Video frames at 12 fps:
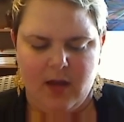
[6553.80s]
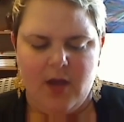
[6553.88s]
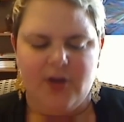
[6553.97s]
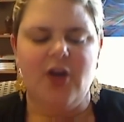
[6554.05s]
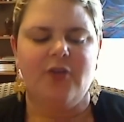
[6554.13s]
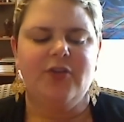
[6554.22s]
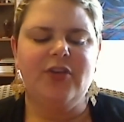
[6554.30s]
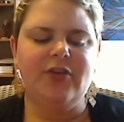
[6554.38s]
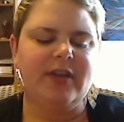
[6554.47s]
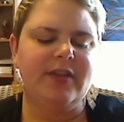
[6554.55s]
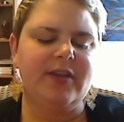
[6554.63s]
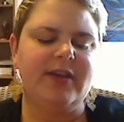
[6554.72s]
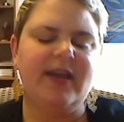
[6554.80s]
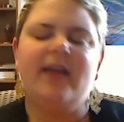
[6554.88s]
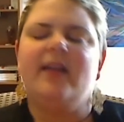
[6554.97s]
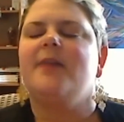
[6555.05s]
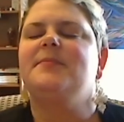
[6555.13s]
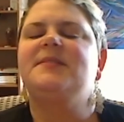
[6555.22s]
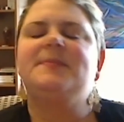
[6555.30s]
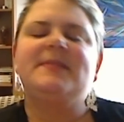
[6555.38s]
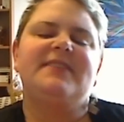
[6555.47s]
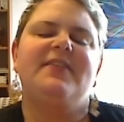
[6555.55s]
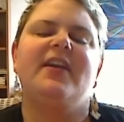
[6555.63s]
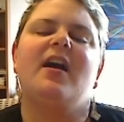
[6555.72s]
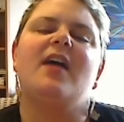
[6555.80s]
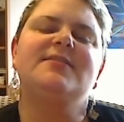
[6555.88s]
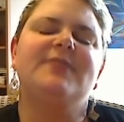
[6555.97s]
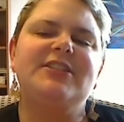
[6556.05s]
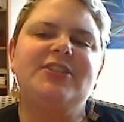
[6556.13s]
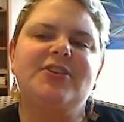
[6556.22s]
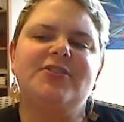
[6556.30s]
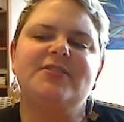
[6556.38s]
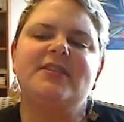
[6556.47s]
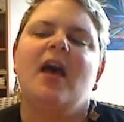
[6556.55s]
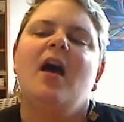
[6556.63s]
No, you can look at specific odds ratios.